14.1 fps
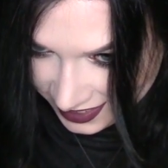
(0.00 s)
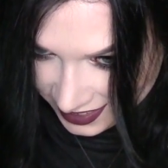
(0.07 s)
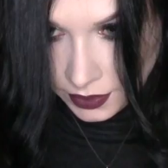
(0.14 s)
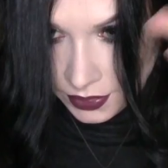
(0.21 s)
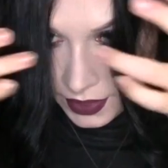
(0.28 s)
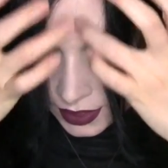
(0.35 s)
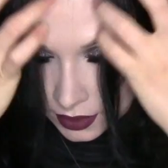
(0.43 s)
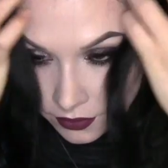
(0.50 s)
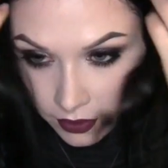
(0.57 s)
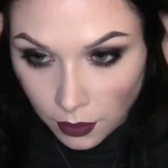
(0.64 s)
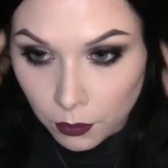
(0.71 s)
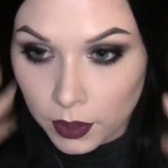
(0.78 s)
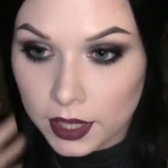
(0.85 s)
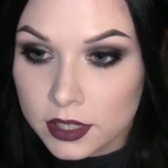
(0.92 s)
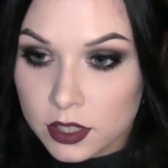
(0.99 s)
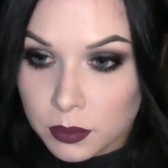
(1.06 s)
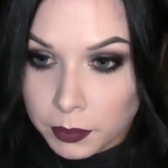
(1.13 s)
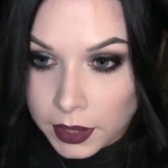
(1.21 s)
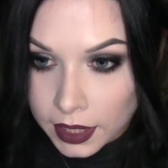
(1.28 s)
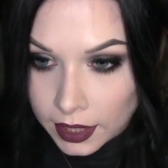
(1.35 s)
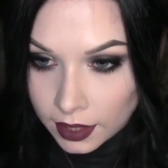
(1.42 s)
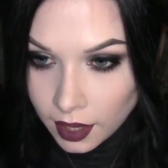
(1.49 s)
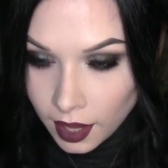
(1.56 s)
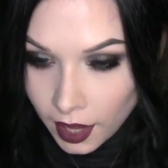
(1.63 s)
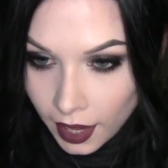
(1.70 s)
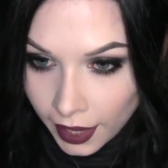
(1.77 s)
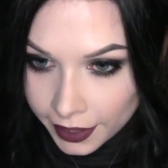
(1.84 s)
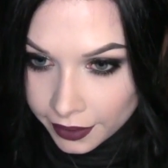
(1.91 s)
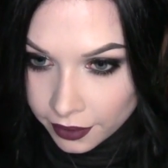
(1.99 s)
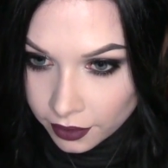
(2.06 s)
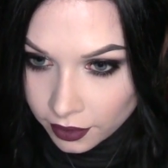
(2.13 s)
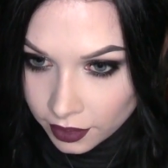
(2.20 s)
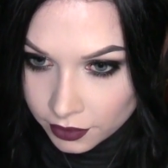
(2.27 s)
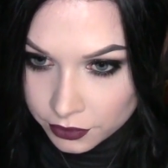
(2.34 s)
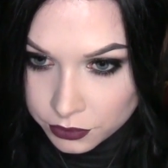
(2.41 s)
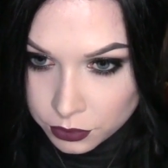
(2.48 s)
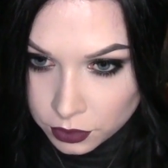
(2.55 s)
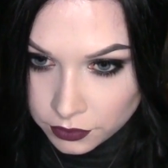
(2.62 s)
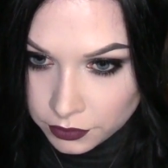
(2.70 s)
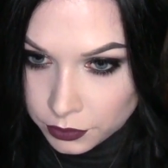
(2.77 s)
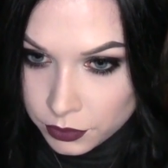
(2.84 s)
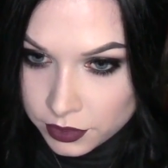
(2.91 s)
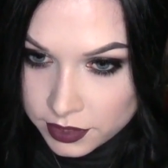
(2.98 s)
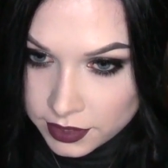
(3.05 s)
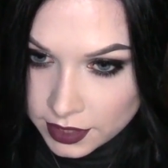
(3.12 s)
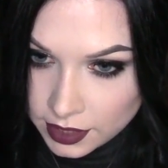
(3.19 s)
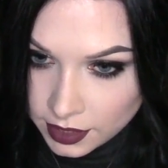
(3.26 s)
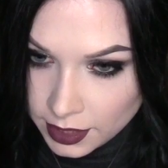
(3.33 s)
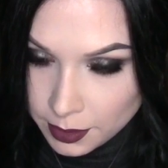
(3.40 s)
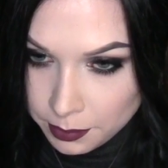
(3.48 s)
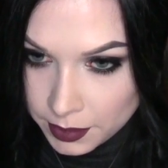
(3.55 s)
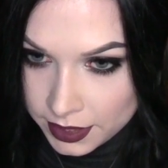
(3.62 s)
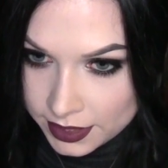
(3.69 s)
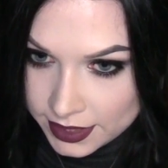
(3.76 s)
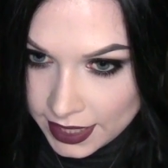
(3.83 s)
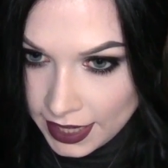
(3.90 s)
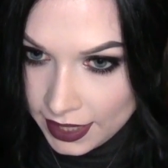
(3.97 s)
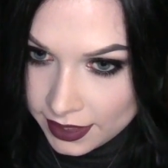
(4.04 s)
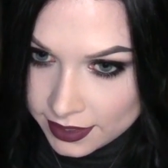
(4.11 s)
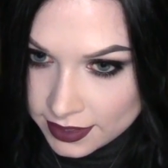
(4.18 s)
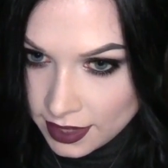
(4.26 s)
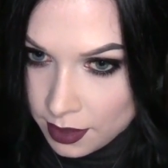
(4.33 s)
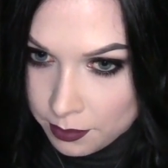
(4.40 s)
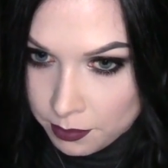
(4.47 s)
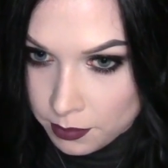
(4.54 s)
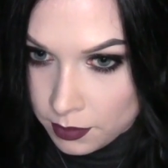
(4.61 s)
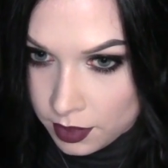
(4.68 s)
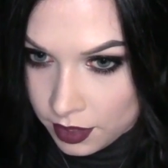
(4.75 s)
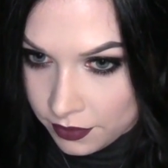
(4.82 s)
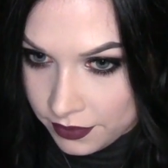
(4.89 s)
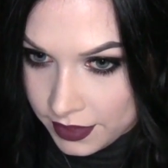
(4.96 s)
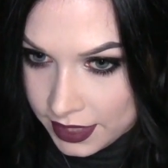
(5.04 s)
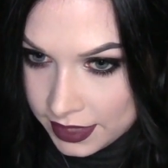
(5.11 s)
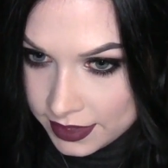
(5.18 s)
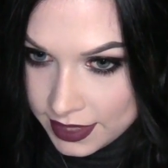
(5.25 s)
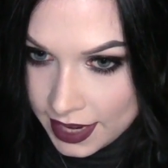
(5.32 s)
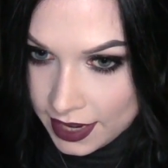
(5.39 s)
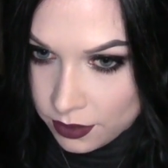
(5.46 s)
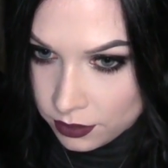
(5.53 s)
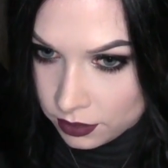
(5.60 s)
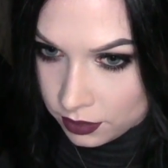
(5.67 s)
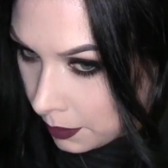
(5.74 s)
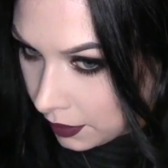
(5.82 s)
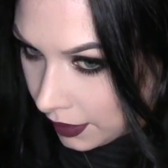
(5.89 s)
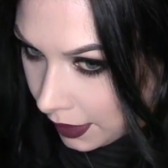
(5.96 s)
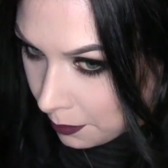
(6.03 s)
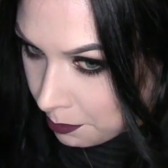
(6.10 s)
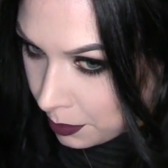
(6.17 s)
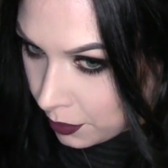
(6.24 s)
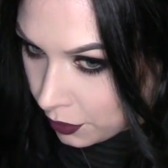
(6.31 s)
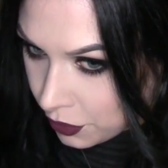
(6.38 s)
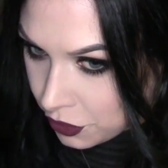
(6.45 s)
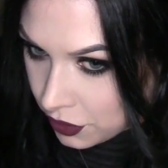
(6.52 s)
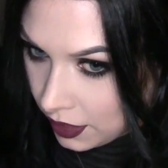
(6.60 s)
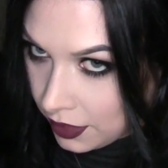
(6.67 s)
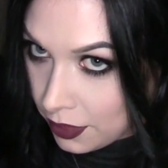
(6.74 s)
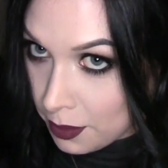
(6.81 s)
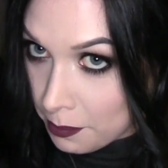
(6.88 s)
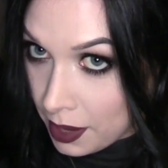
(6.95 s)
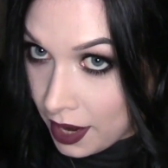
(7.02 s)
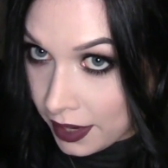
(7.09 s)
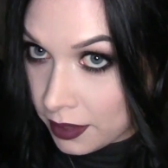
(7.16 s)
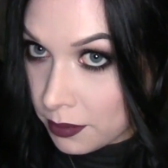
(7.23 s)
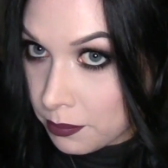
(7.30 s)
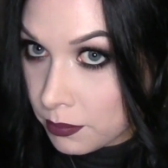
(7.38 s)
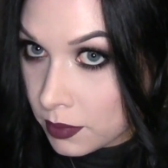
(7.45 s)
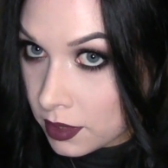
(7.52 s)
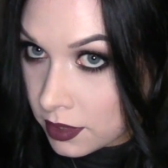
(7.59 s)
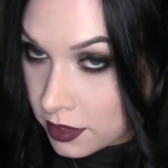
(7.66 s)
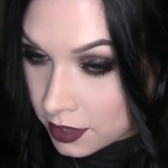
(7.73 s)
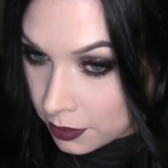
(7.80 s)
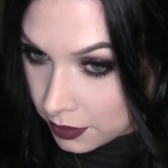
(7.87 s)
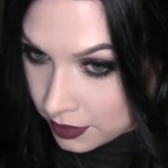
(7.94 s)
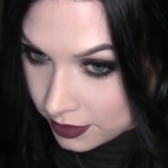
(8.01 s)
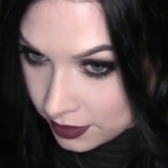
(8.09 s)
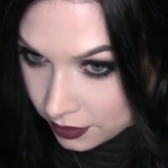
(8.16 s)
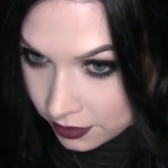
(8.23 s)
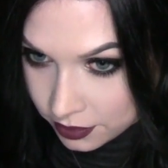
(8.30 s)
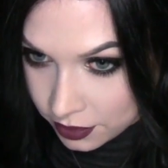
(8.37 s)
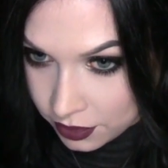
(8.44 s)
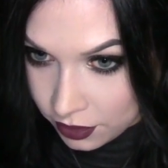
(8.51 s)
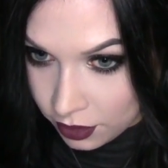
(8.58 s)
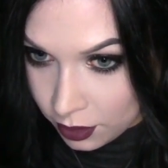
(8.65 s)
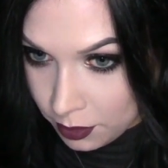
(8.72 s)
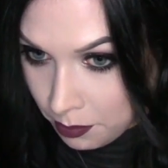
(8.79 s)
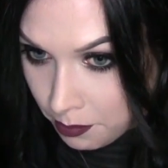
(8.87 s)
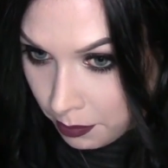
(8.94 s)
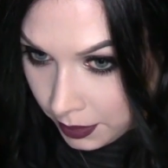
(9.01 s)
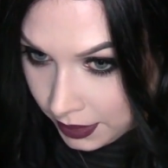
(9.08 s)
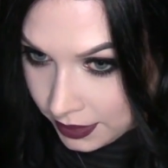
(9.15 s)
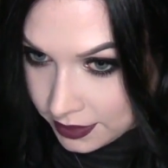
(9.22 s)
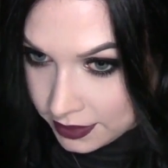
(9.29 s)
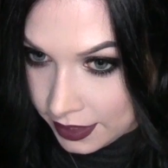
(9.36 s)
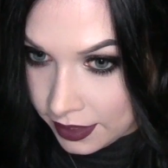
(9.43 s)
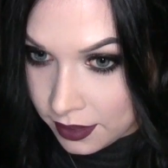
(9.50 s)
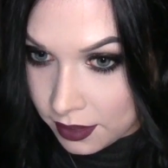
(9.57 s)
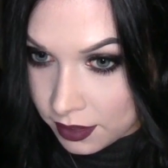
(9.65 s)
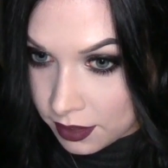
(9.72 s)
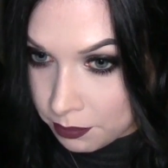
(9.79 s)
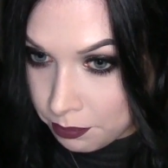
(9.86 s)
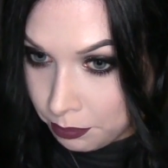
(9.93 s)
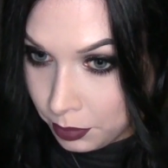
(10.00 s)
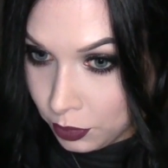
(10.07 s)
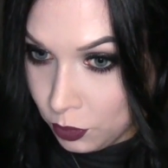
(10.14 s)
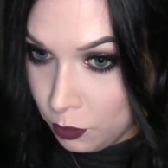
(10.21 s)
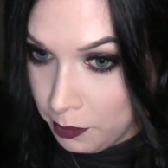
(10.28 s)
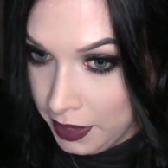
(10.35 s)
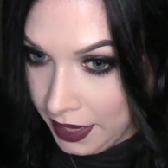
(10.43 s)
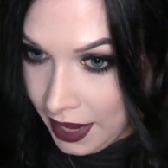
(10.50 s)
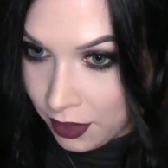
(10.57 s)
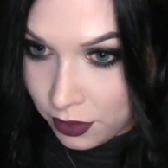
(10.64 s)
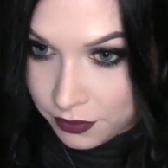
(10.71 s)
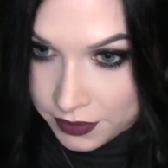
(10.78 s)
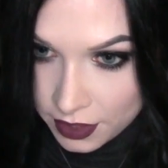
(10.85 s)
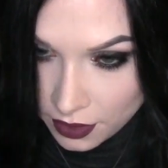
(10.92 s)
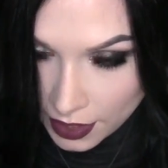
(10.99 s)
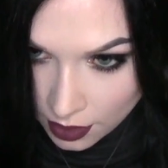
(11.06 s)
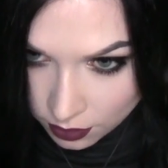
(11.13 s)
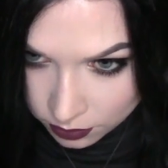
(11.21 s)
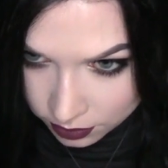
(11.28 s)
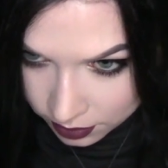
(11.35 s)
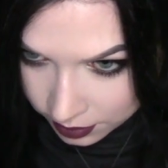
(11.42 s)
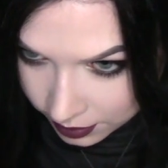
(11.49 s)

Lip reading: And then if I want it to be higher, I'll sort of loosen the clip and take some of this out, but like push in the bottom so it's still secure, but it's like blooming out of there now.